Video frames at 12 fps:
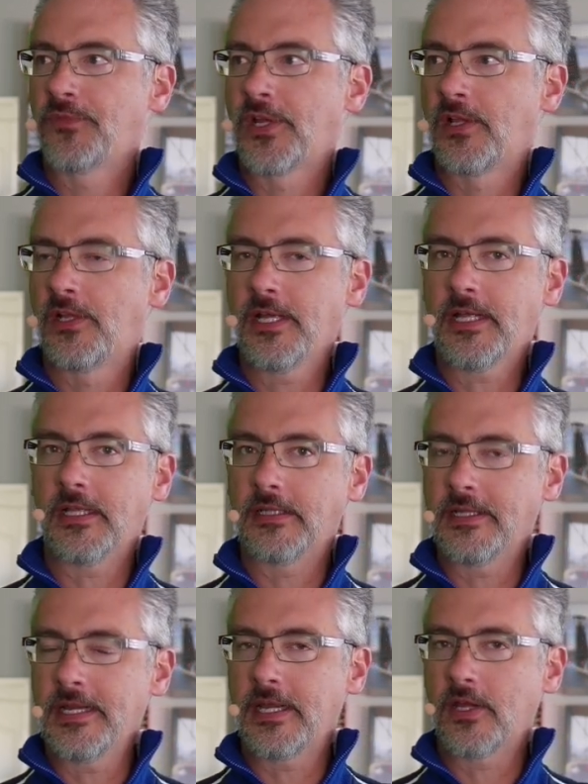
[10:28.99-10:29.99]
click a
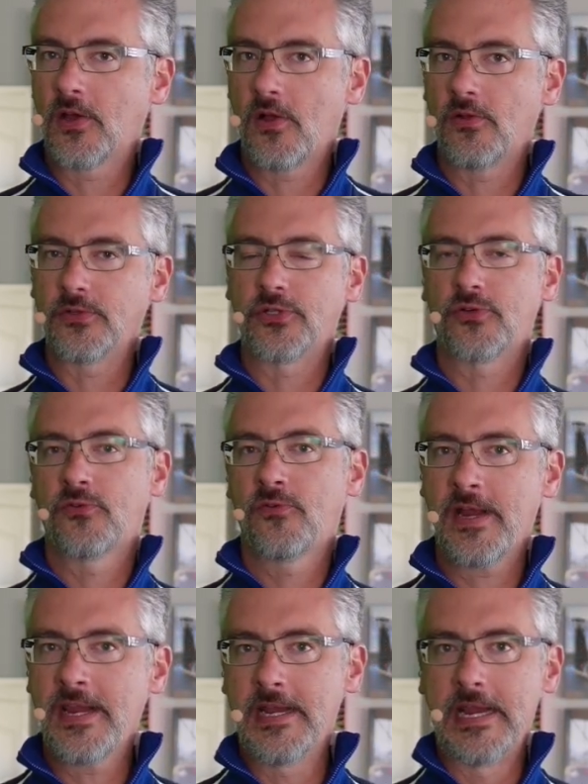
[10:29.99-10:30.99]
link called
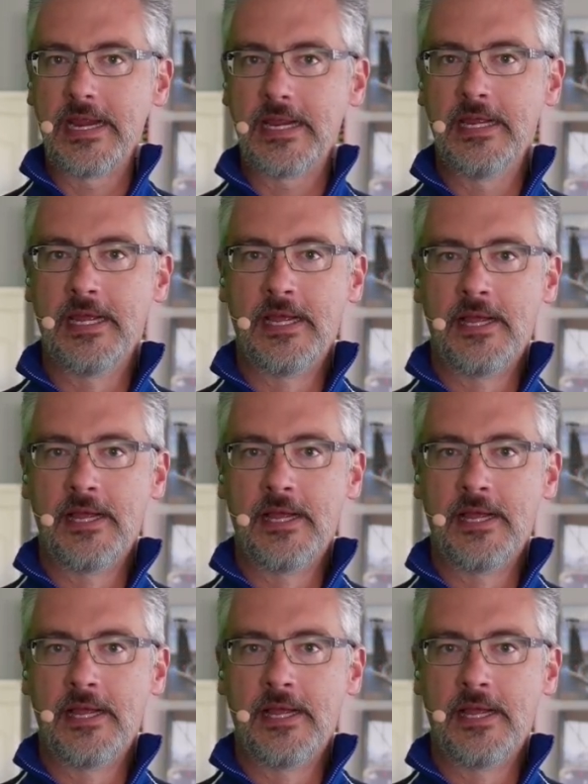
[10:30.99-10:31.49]
training